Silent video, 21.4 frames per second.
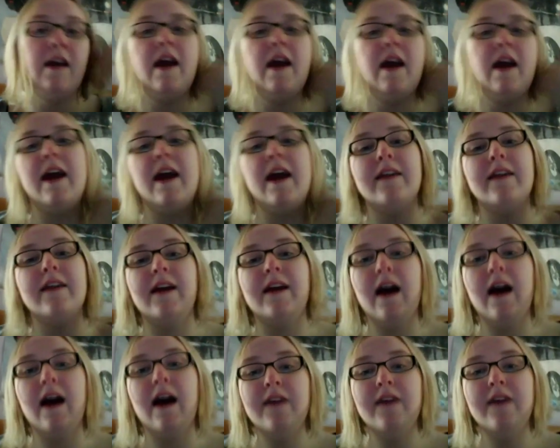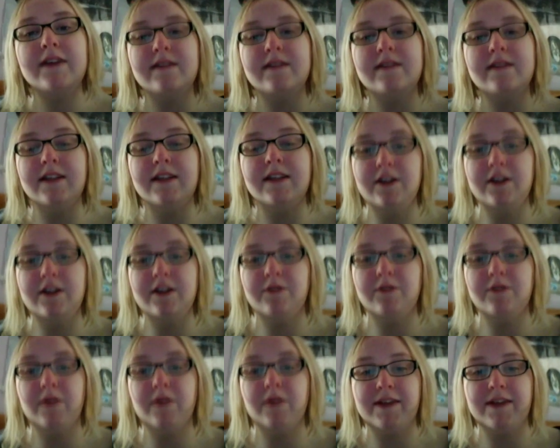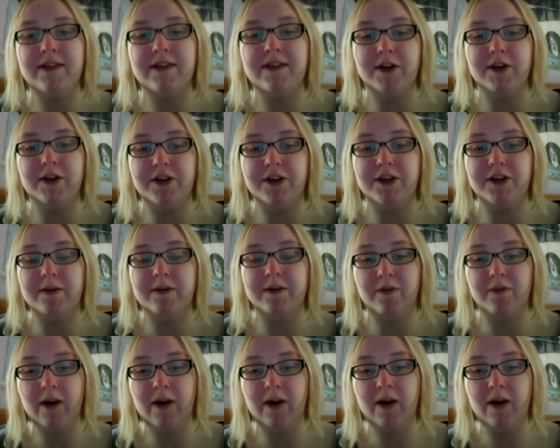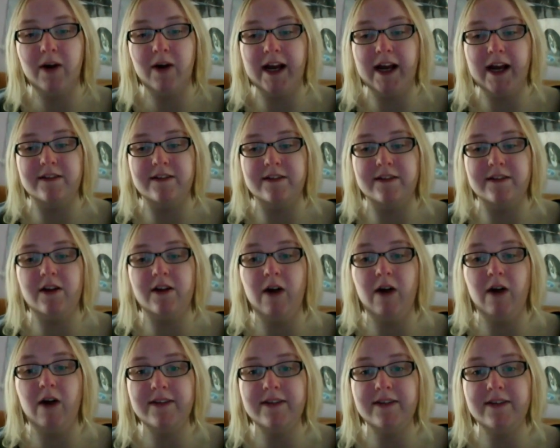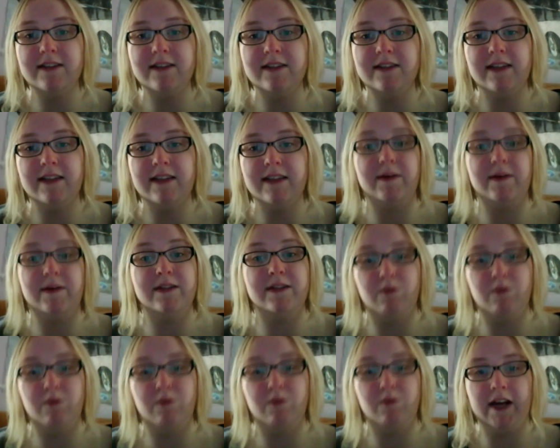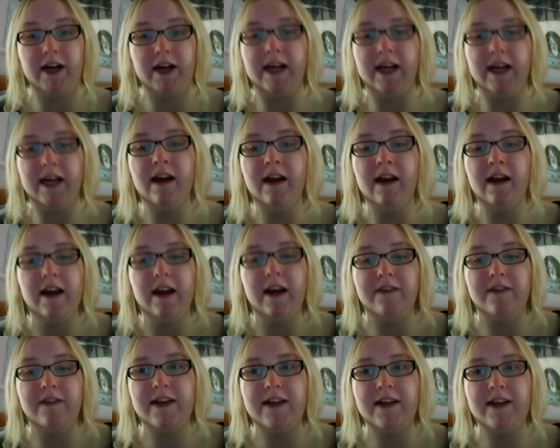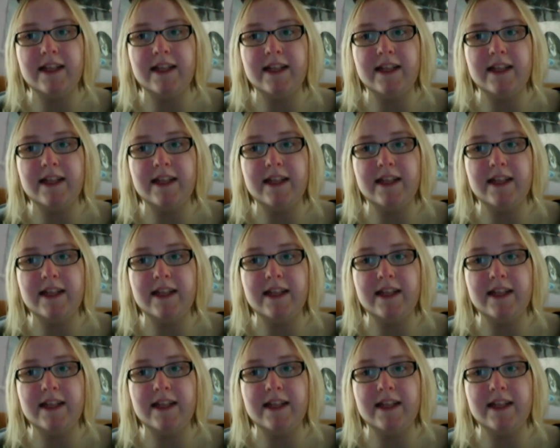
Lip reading: and they obviously knew what they were doing beforehand. So obviously that's why it's working. If they didn't